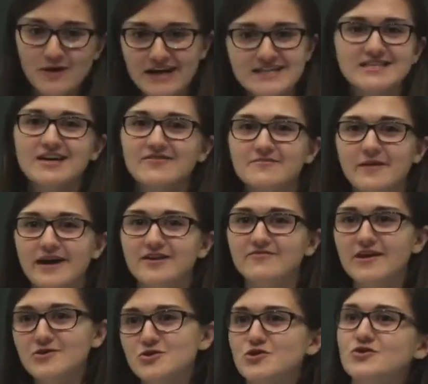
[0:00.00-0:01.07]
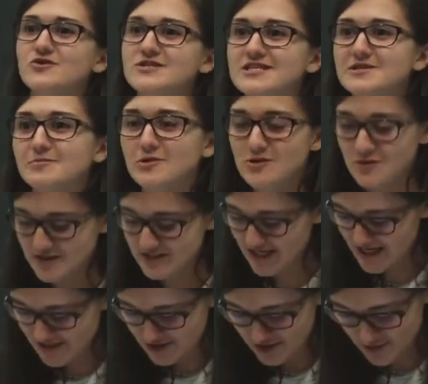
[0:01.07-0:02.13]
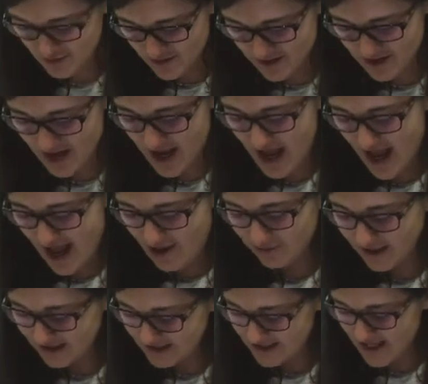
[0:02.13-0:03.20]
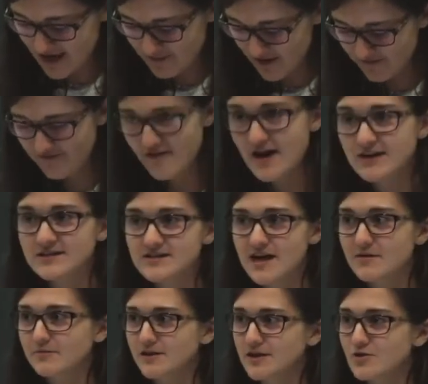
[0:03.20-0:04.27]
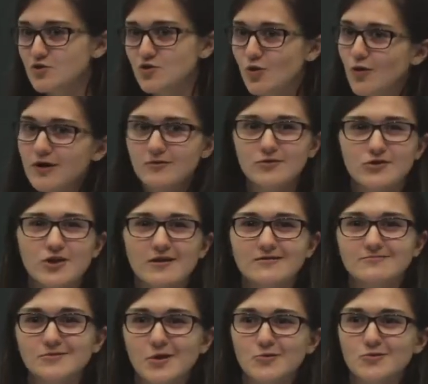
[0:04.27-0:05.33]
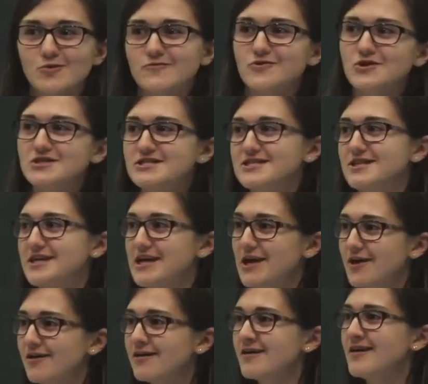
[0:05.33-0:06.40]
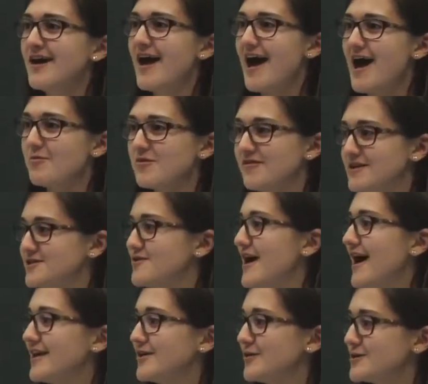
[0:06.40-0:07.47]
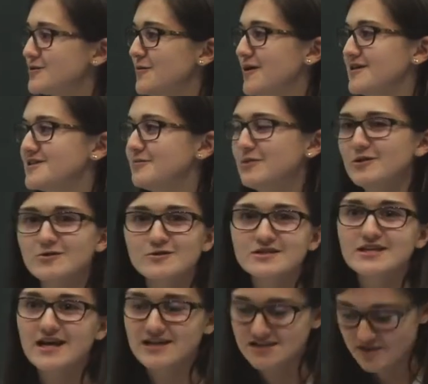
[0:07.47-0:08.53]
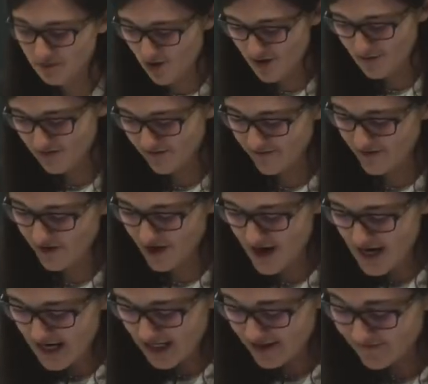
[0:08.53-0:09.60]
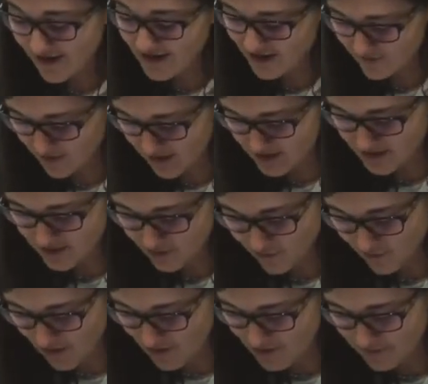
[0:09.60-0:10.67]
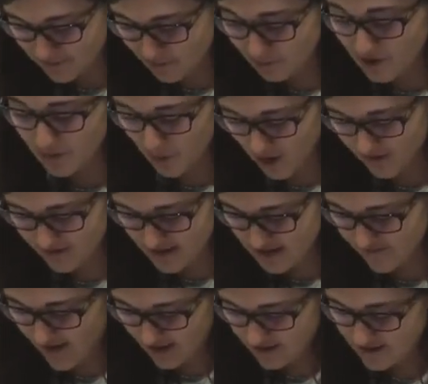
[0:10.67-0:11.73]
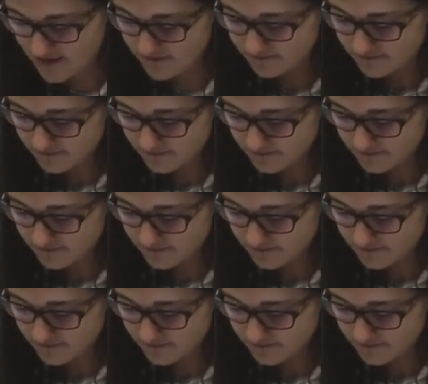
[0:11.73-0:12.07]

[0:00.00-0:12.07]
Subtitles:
myself and my adventures as a political science student, I would like to thank my friend Emily Choi, which I don't know if she's still here, Professor Haddo, as well as the political science department for inviting me to be a part of this event.